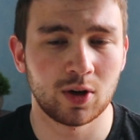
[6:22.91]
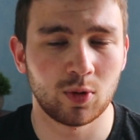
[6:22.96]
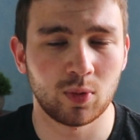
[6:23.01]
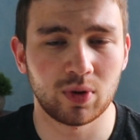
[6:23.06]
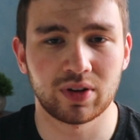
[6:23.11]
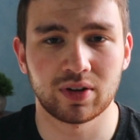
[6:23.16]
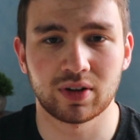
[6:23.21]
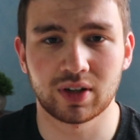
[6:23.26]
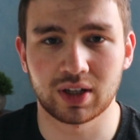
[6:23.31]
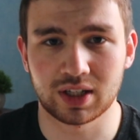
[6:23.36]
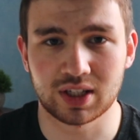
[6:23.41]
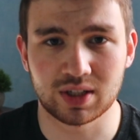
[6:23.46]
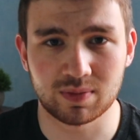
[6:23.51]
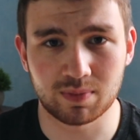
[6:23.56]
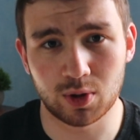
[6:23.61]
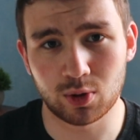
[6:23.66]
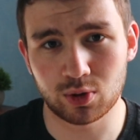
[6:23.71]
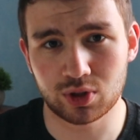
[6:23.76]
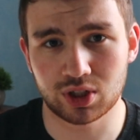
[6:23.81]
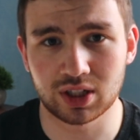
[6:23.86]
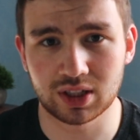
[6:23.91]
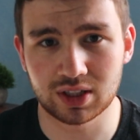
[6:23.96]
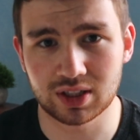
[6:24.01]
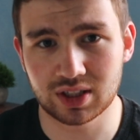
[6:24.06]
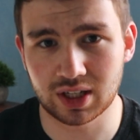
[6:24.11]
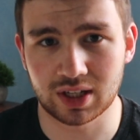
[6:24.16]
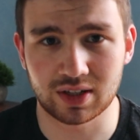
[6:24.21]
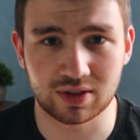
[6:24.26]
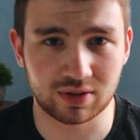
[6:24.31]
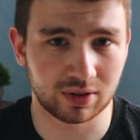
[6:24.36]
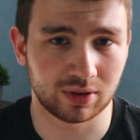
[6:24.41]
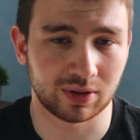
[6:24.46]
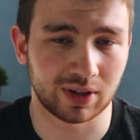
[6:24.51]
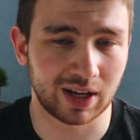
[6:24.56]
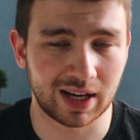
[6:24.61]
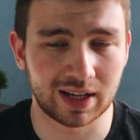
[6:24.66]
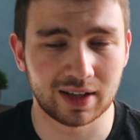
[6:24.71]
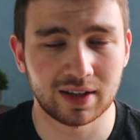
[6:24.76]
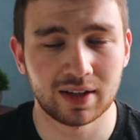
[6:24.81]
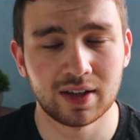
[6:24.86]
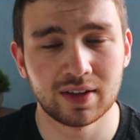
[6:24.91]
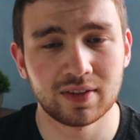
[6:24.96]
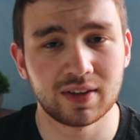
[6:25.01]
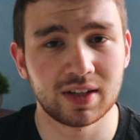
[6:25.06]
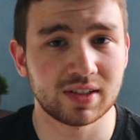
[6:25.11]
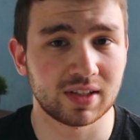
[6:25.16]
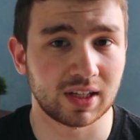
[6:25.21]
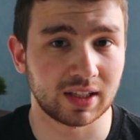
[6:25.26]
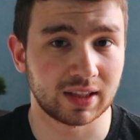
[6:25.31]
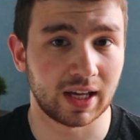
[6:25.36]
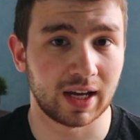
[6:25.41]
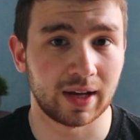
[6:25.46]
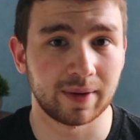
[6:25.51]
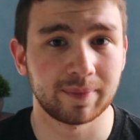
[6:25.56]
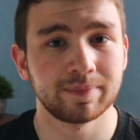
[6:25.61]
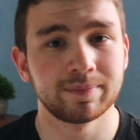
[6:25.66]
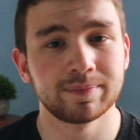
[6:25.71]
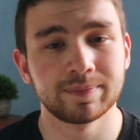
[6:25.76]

whether it's motion censored or not, things like that.